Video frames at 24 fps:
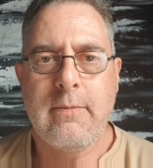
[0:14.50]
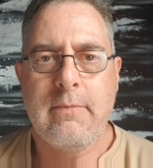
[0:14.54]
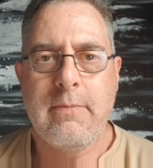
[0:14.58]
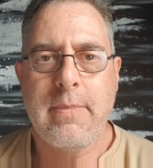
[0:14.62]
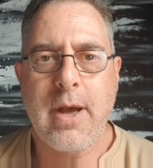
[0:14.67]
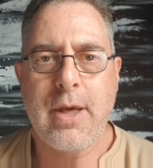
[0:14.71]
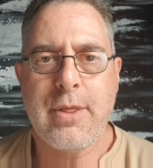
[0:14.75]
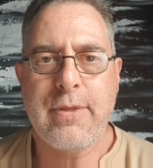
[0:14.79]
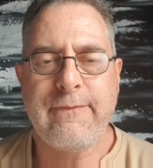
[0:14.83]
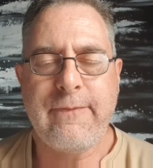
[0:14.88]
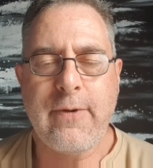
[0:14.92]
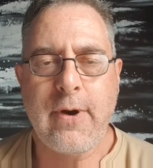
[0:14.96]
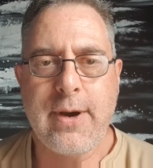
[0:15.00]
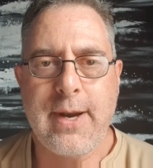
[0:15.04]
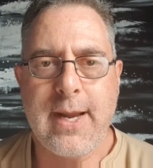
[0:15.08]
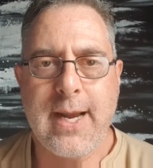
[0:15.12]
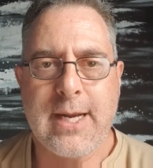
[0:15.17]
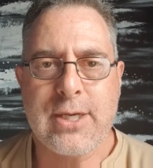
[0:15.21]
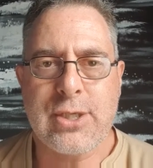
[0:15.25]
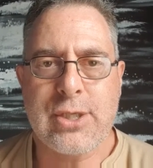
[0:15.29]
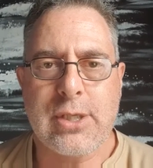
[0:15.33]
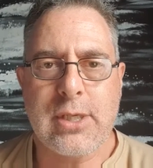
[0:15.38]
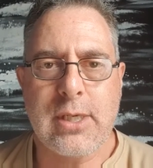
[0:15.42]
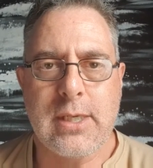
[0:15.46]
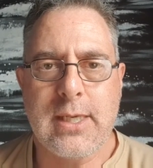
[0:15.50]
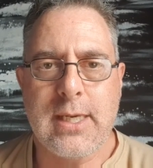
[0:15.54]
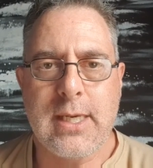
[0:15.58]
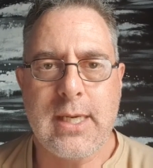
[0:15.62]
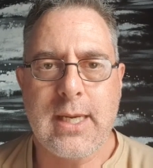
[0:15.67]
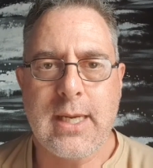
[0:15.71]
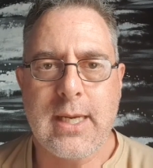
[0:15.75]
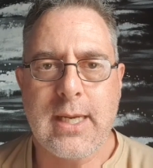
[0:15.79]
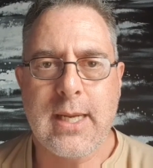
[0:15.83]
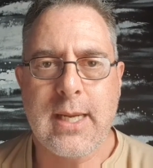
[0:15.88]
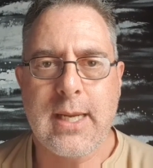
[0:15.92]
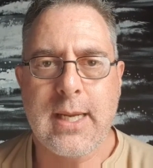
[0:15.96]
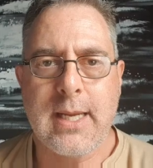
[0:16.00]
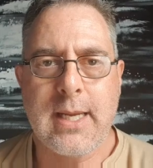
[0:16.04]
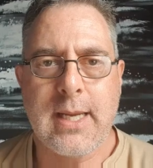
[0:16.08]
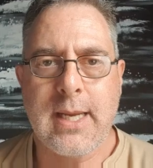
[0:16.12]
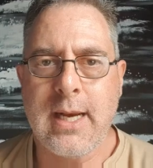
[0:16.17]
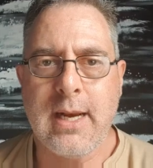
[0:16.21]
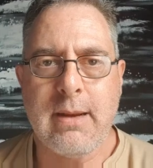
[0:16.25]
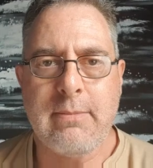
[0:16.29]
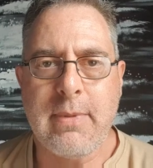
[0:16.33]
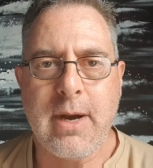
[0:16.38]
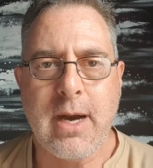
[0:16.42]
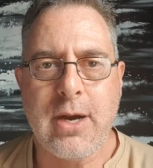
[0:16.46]
both financially
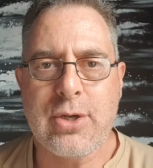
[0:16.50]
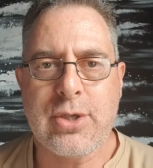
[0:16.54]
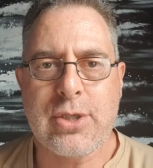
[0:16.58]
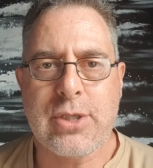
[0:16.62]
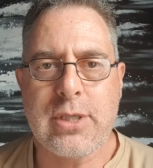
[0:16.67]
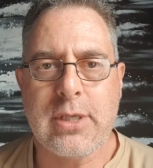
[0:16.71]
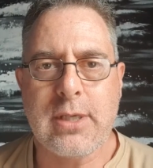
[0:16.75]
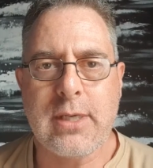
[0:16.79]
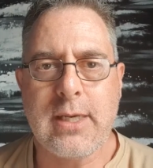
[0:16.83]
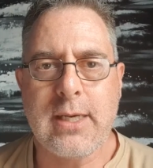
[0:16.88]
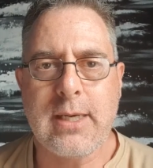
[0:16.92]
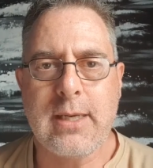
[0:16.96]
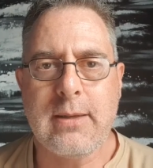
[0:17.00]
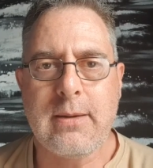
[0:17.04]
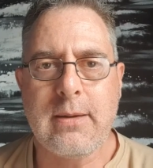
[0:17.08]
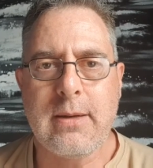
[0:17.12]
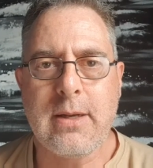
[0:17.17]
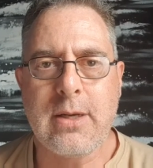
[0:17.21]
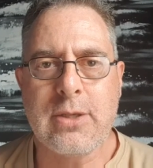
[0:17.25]
and emotionally